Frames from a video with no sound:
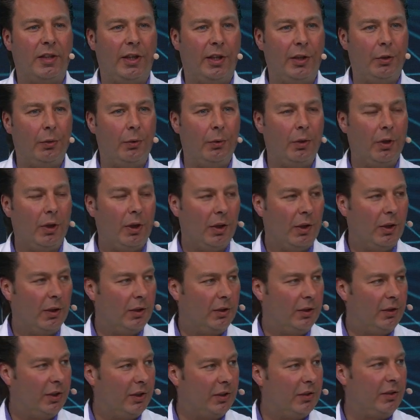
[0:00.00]
you,
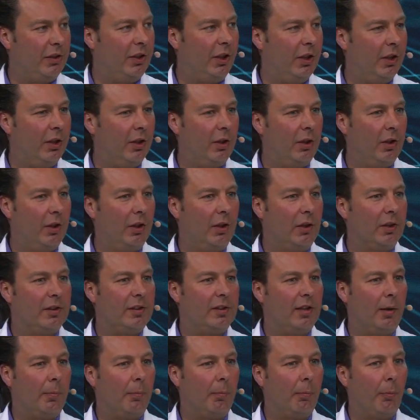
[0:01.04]
this year,
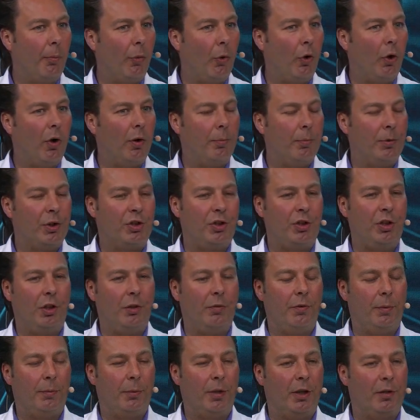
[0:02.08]
some more
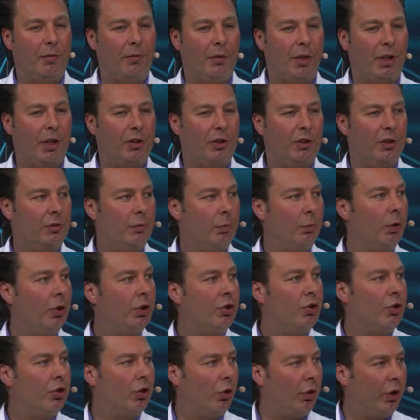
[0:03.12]
machinery manufacturers will
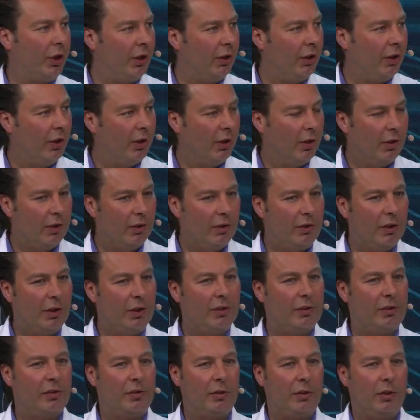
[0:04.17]
join
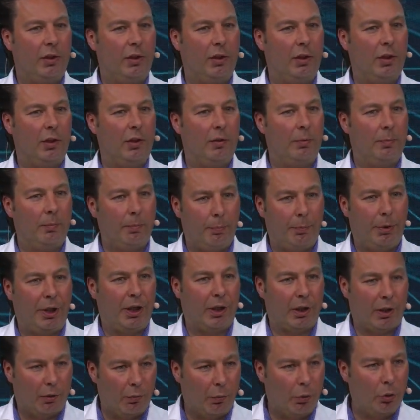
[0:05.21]
this
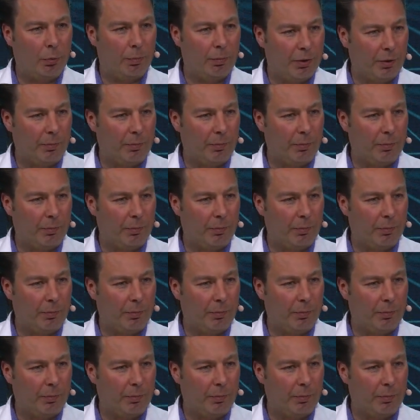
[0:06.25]
bigger group.